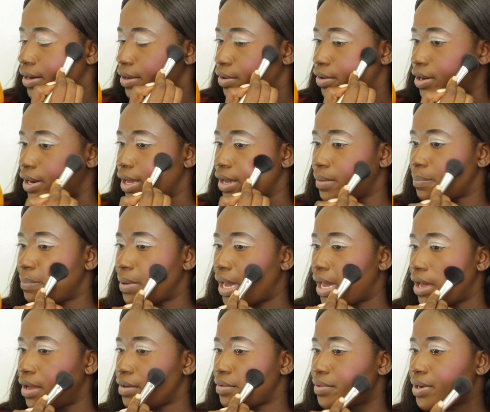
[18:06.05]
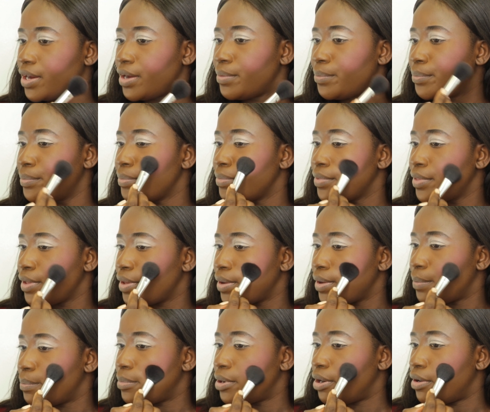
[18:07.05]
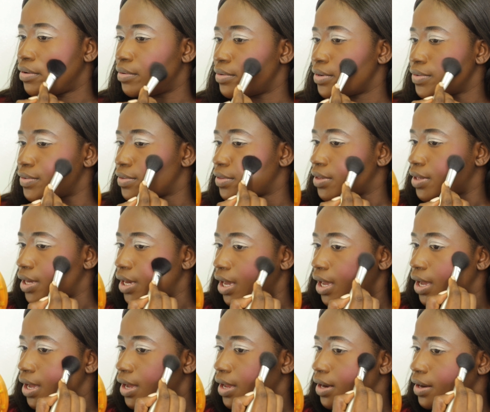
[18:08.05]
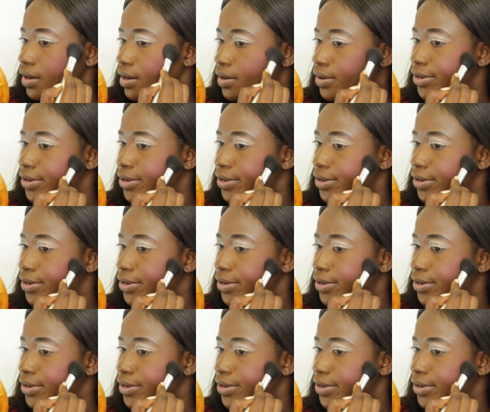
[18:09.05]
they were like powdery, but on the skin